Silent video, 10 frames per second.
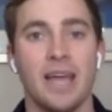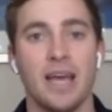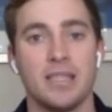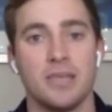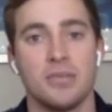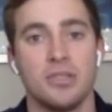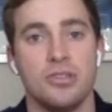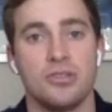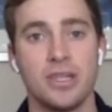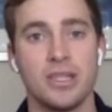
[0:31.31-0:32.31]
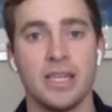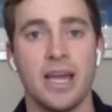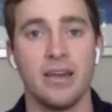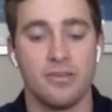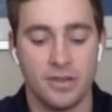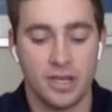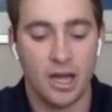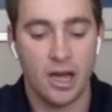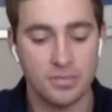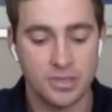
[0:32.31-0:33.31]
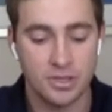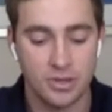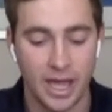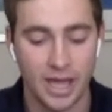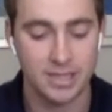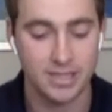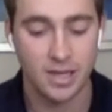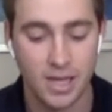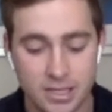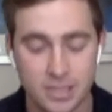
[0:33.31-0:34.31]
and had something to drink today and are feeling up to doing exercise,